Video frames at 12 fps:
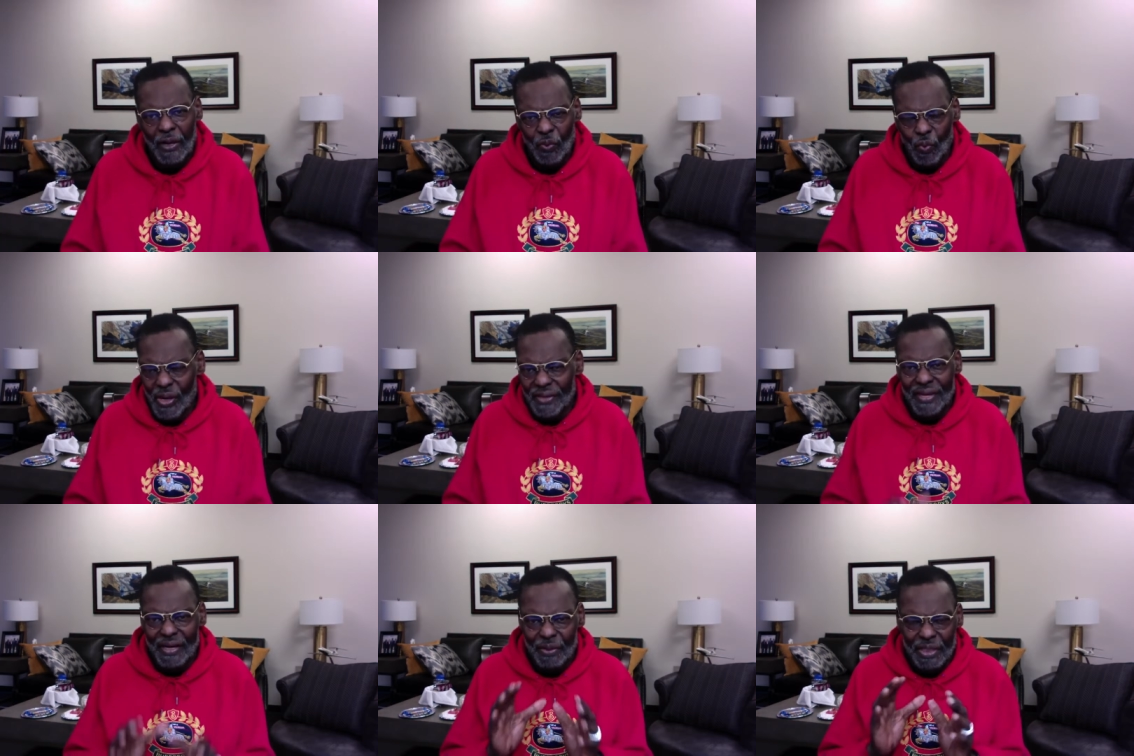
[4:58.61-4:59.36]
When
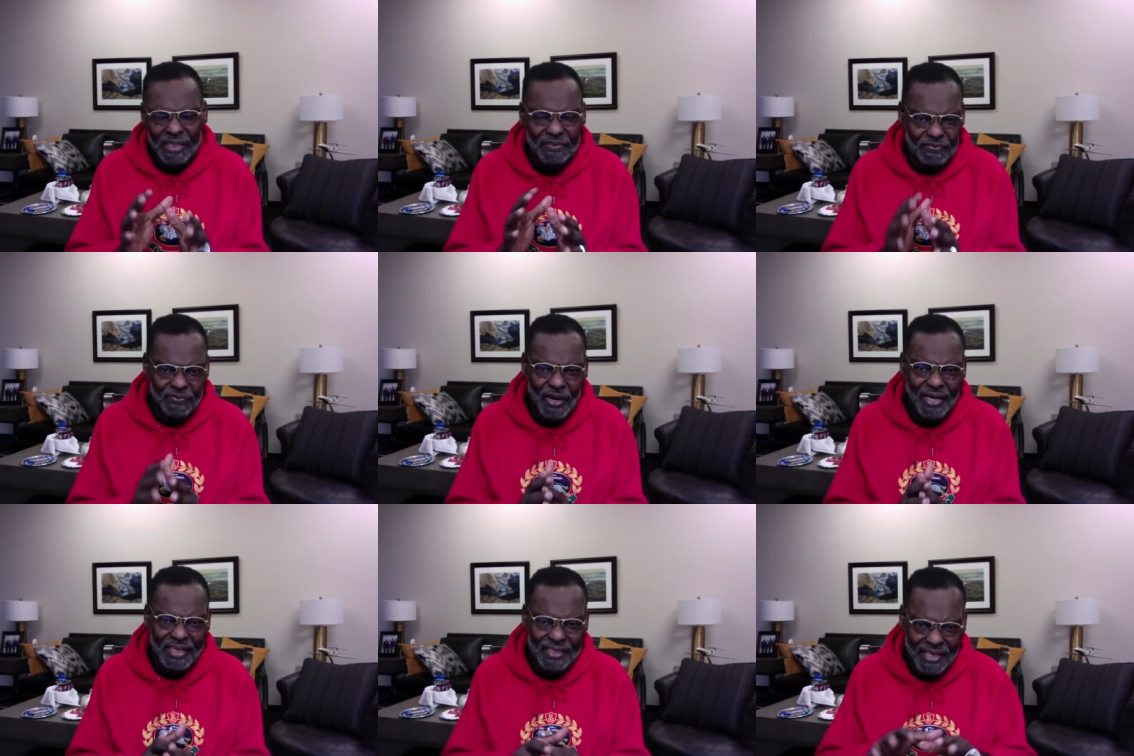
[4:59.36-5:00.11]
they were
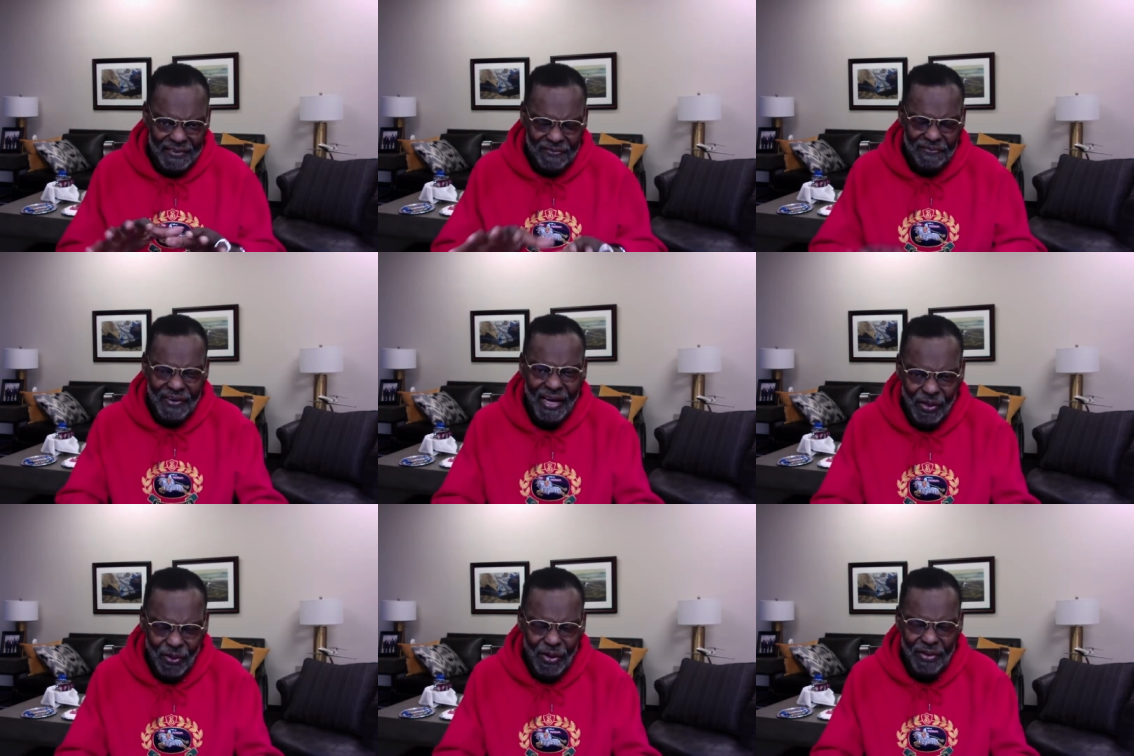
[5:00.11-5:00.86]
confronted, they
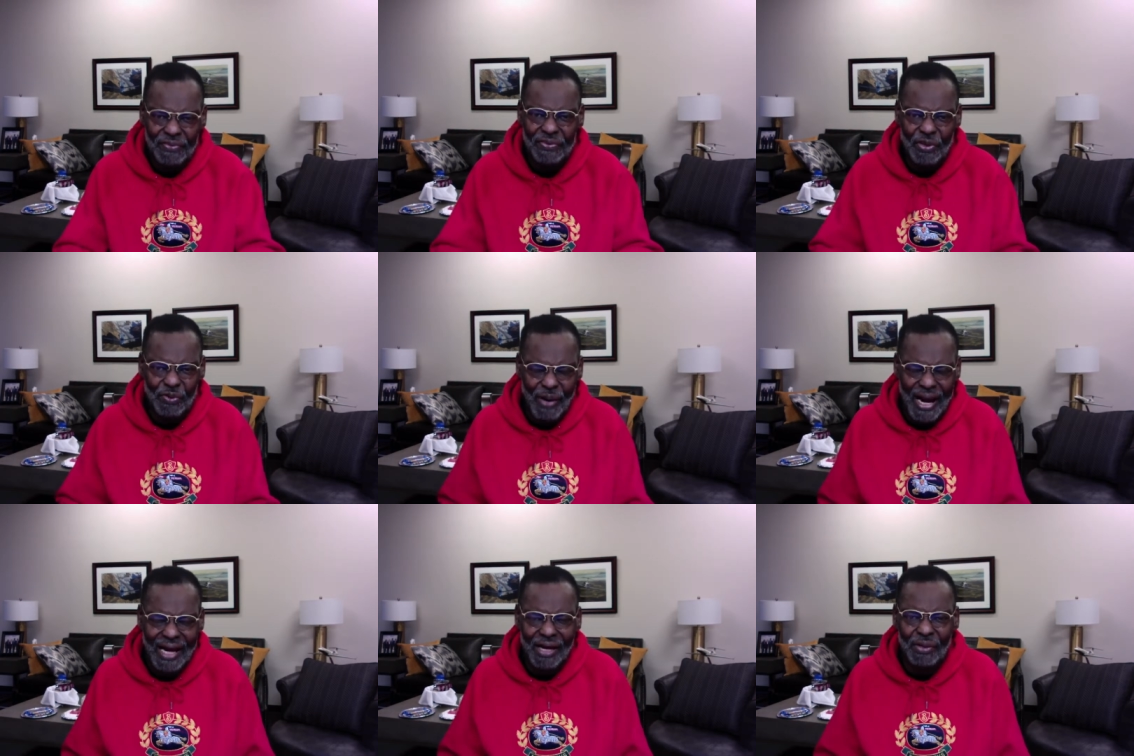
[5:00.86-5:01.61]
fell on the
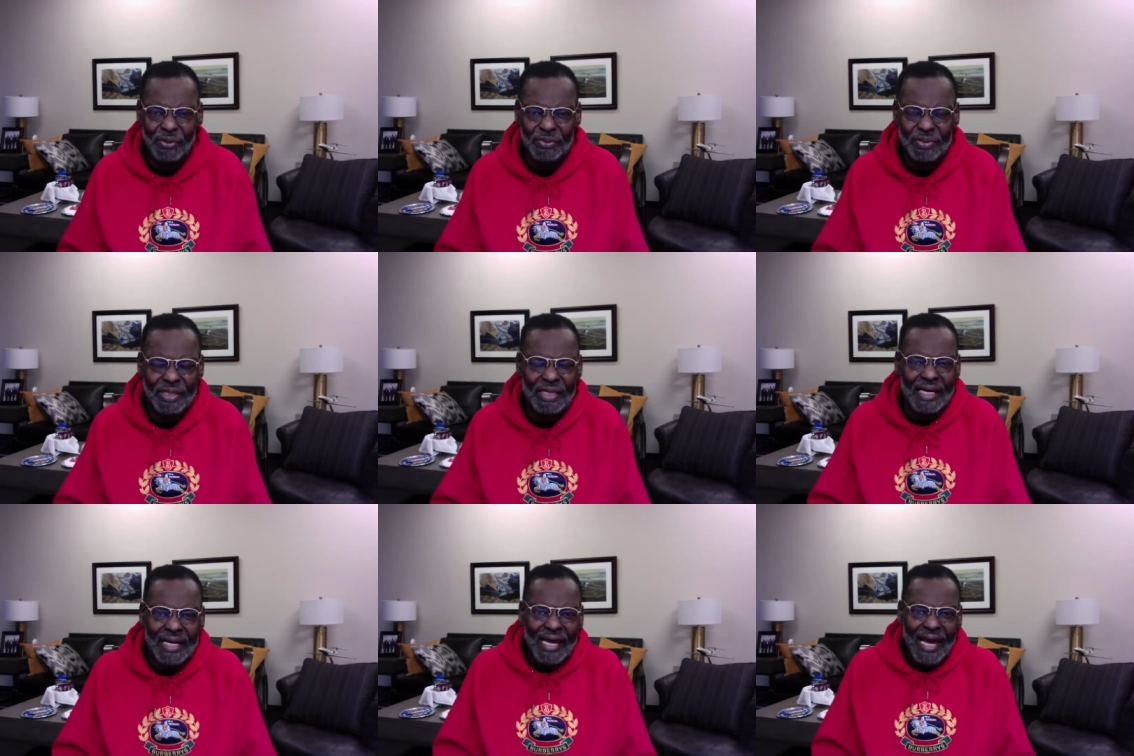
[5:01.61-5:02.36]
ground
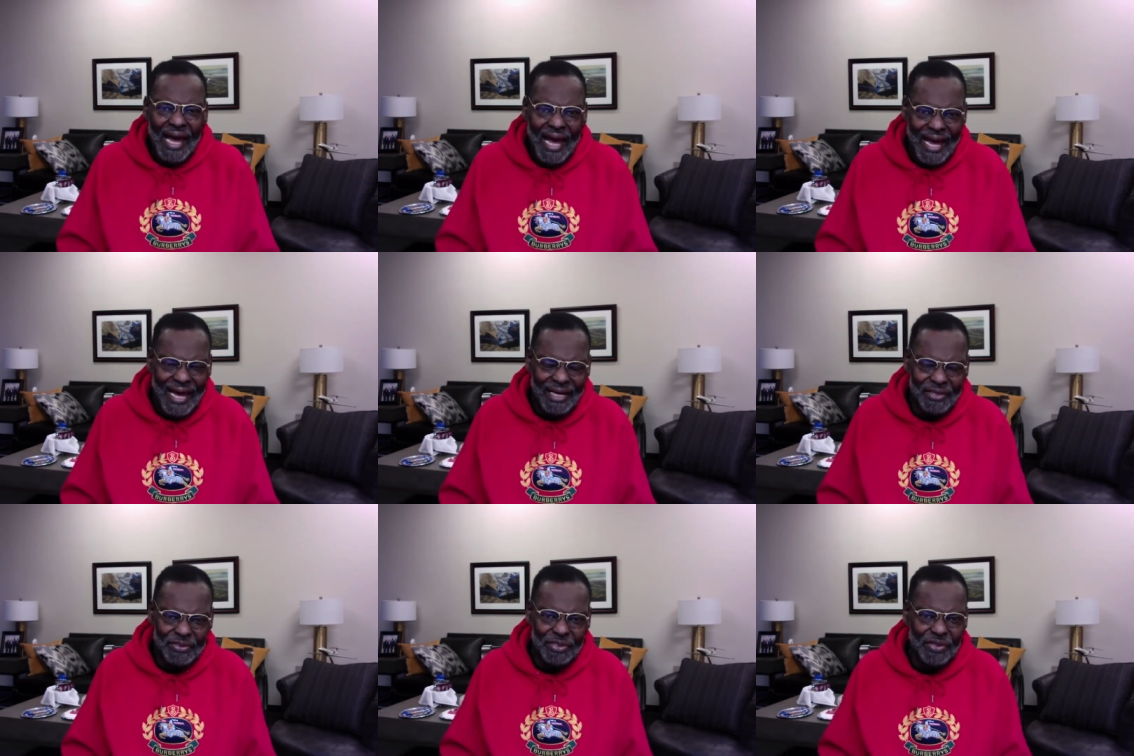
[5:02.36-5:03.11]

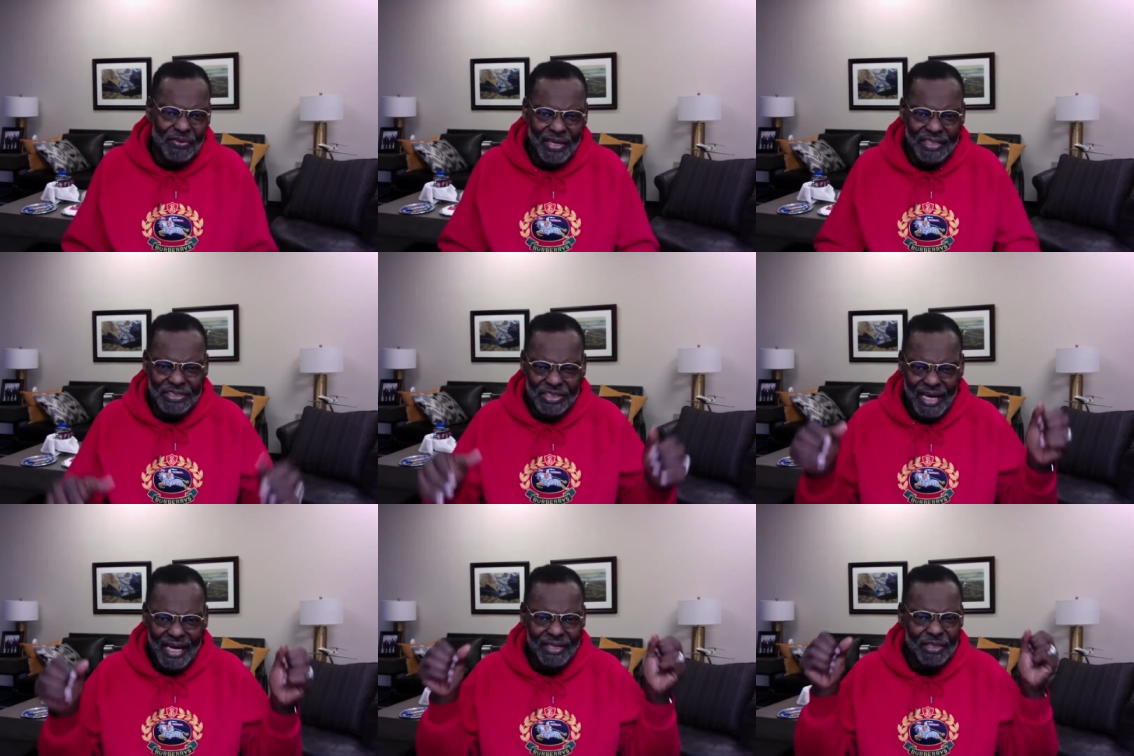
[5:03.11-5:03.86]
and they
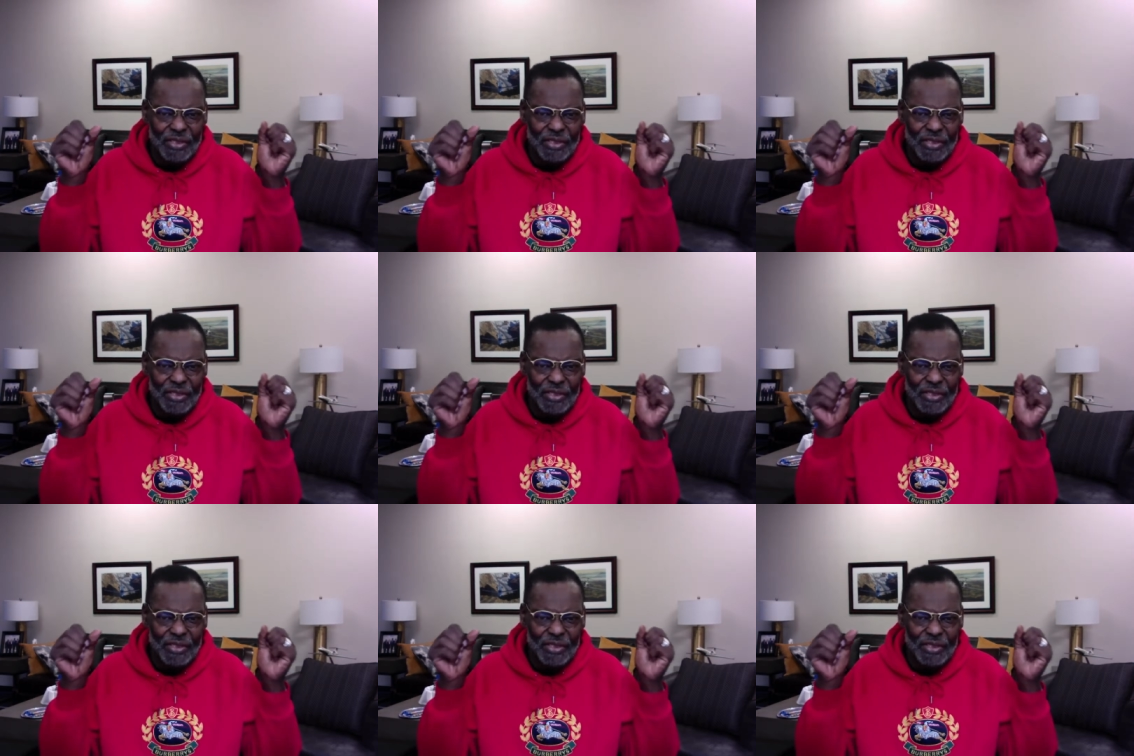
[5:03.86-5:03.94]
said,